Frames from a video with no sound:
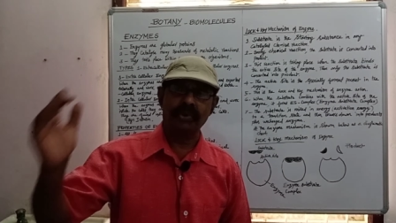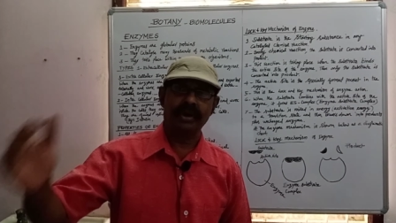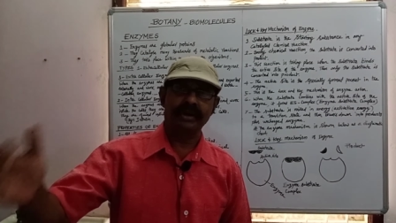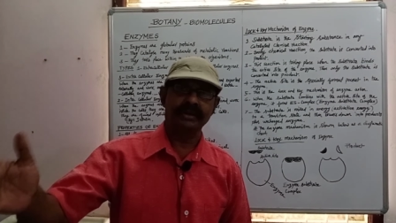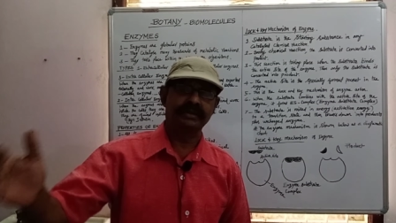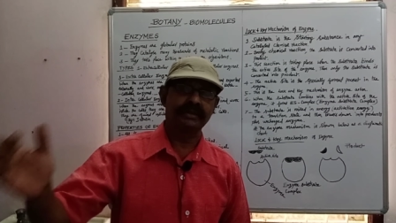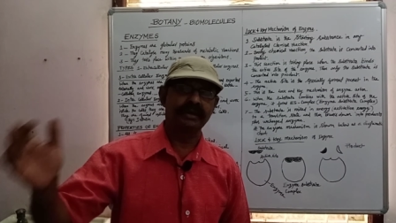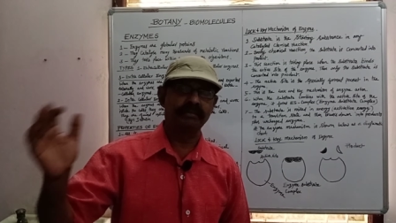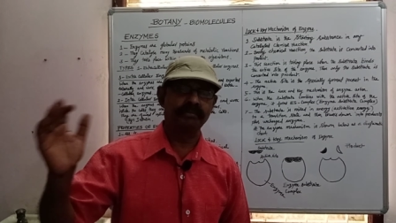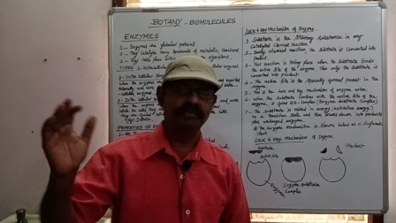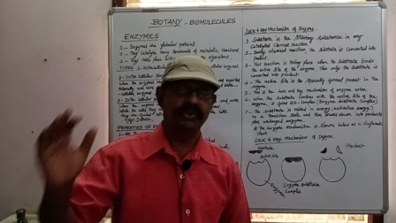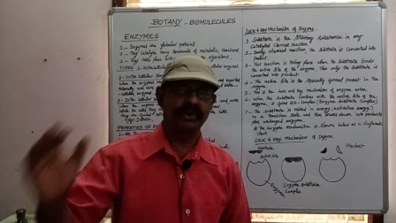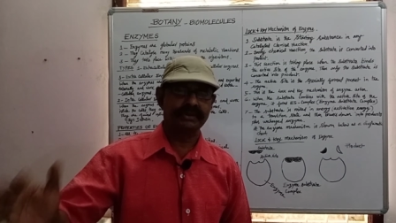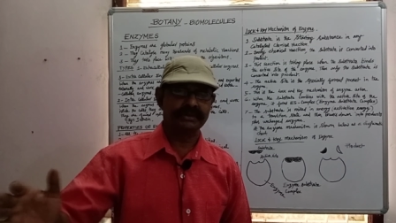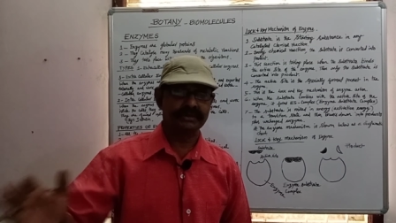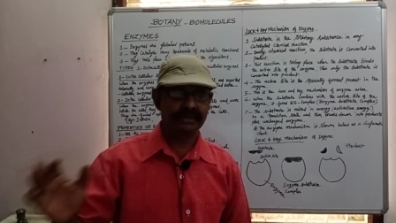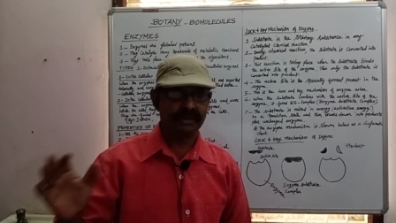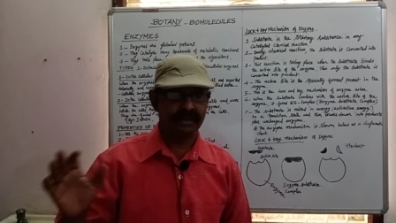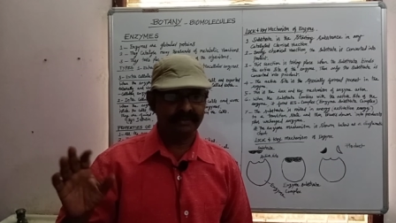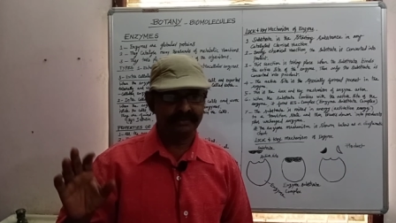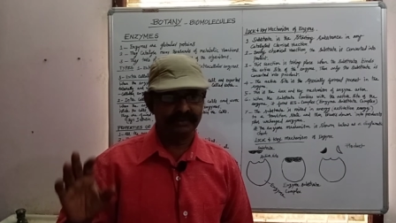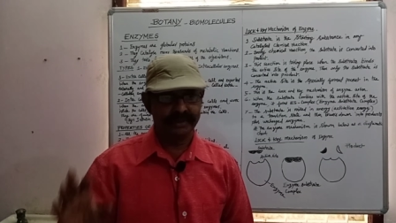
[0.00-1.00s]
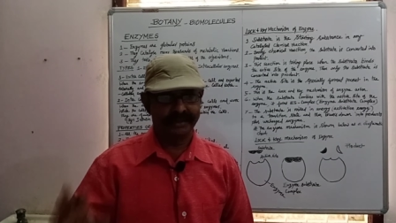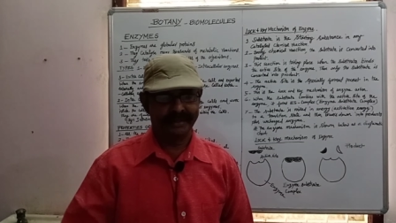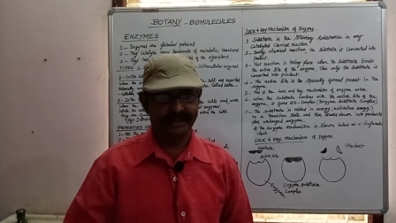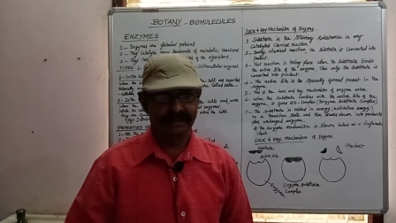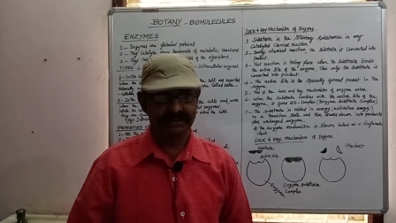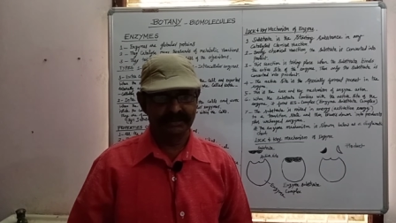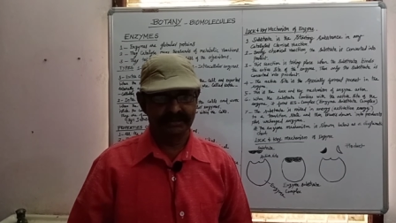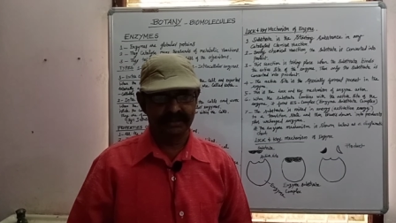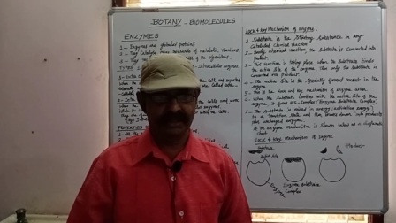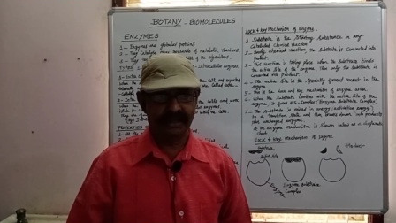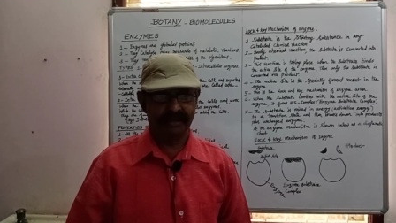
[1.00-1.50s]
part and parcel of the
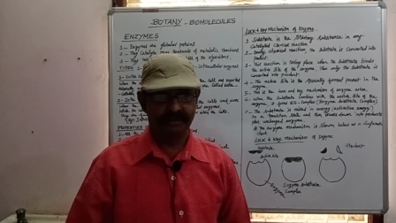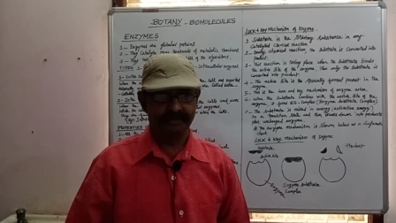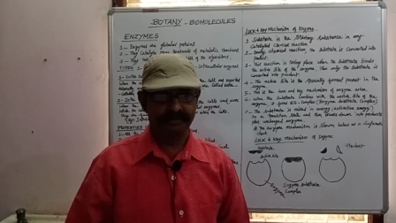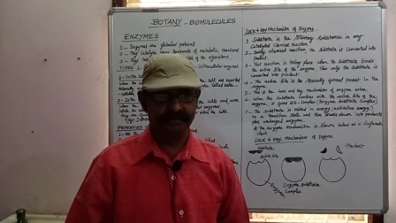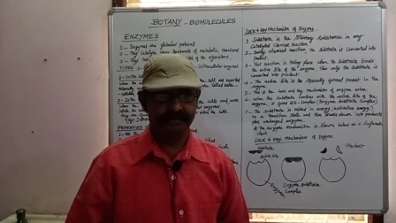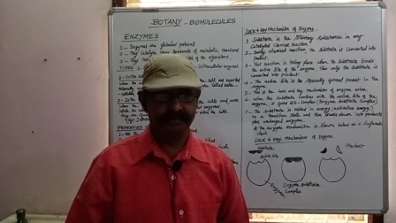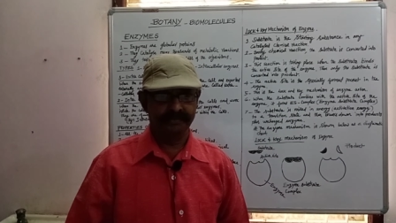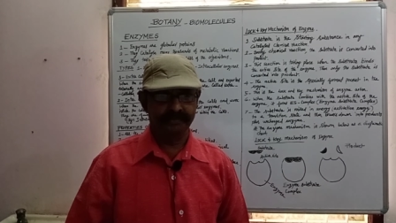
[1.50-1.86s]
enzyme.